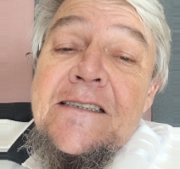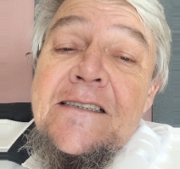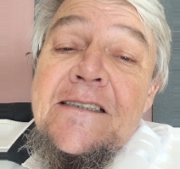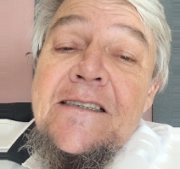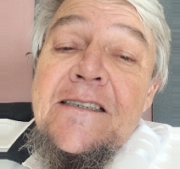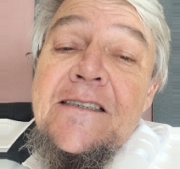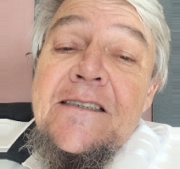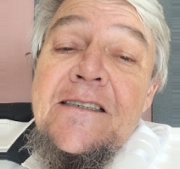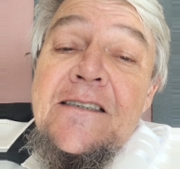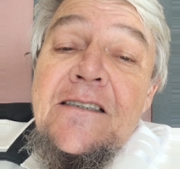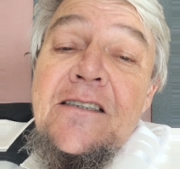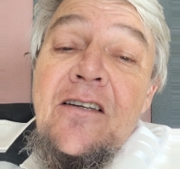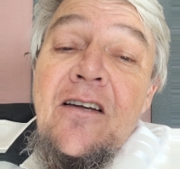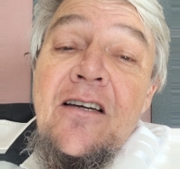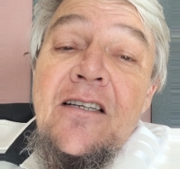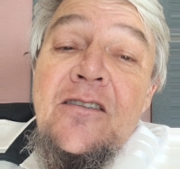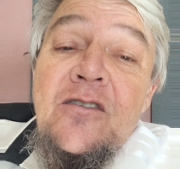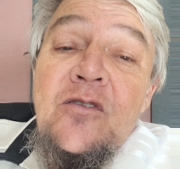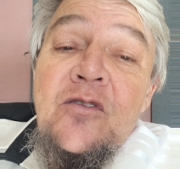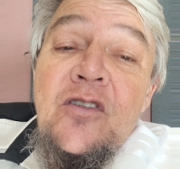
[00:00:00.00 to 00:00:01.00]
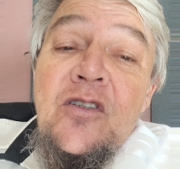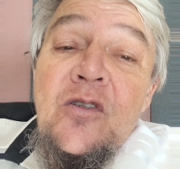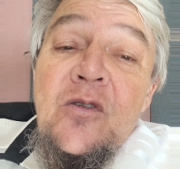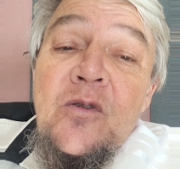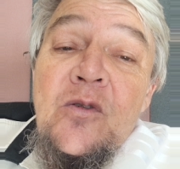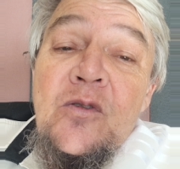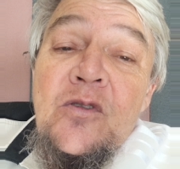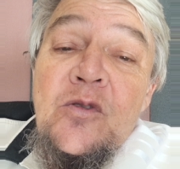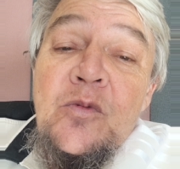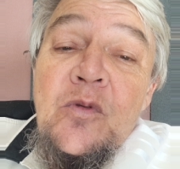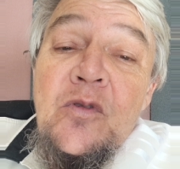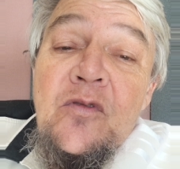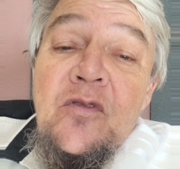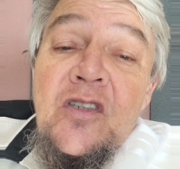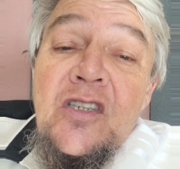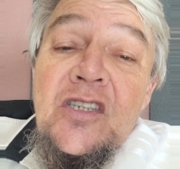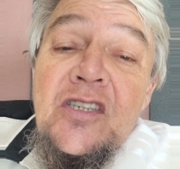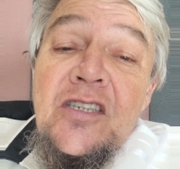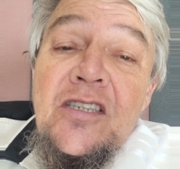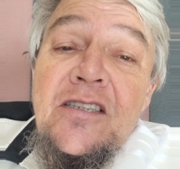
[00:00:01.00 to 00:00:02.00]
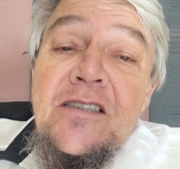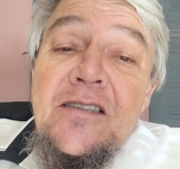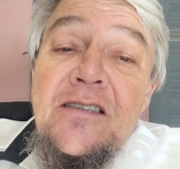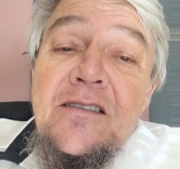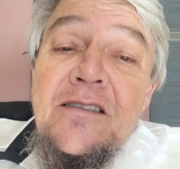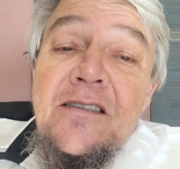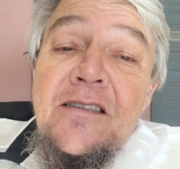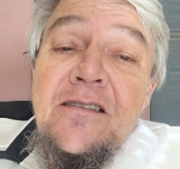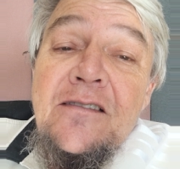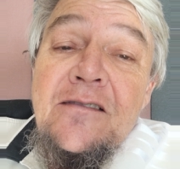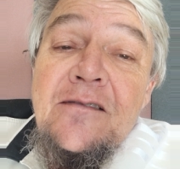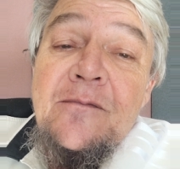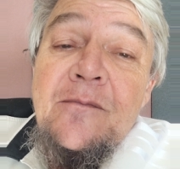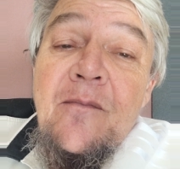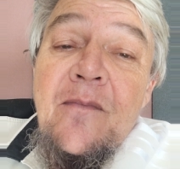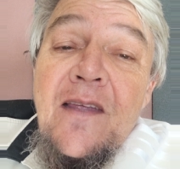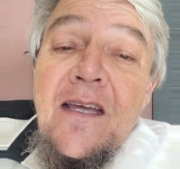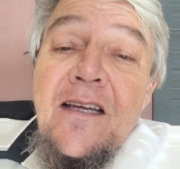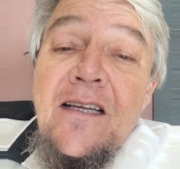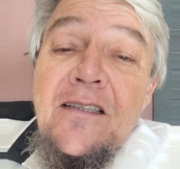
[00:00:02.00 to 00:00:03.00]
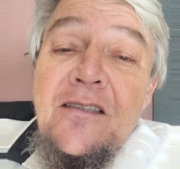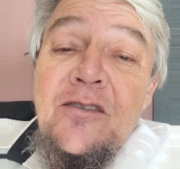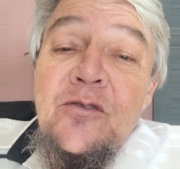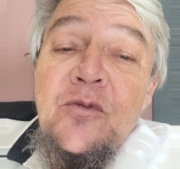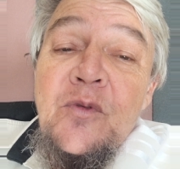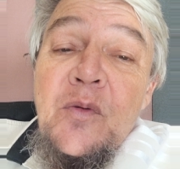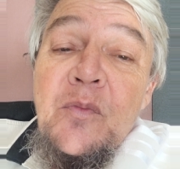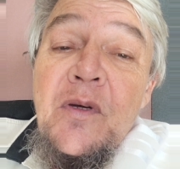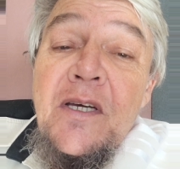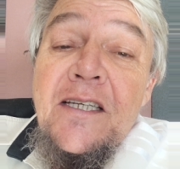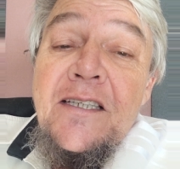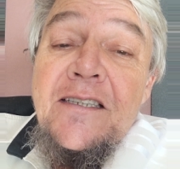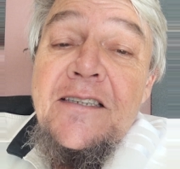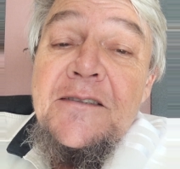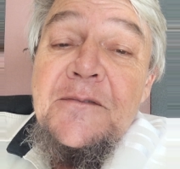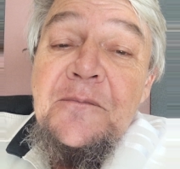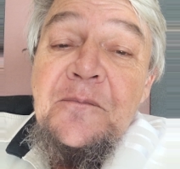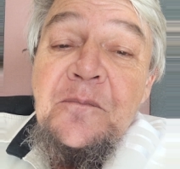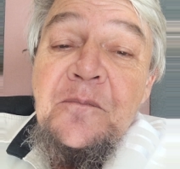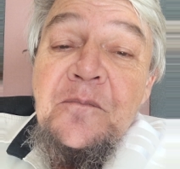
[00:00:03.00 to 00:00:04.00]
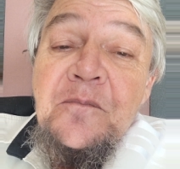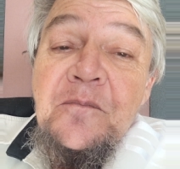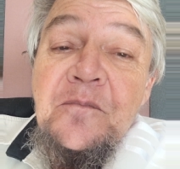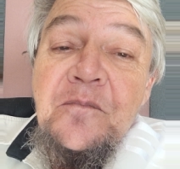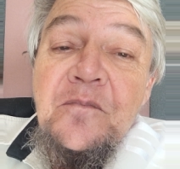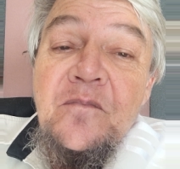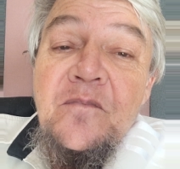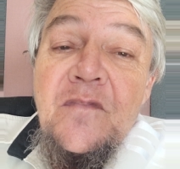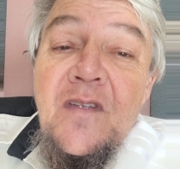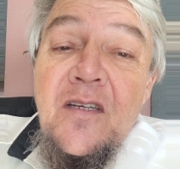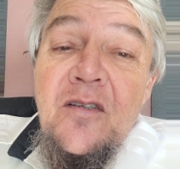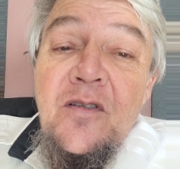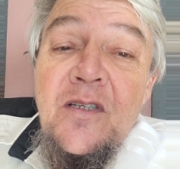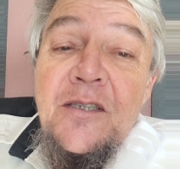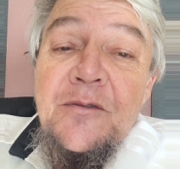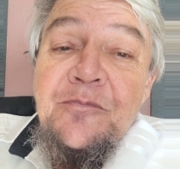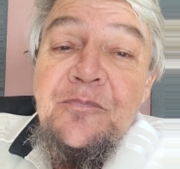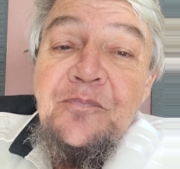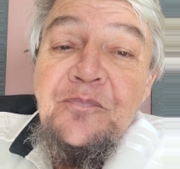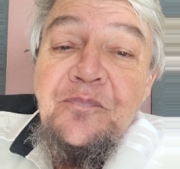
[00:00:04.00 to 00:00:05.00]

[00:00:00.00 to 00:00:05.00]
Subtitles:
the Lord's provision, and we made it. Okay.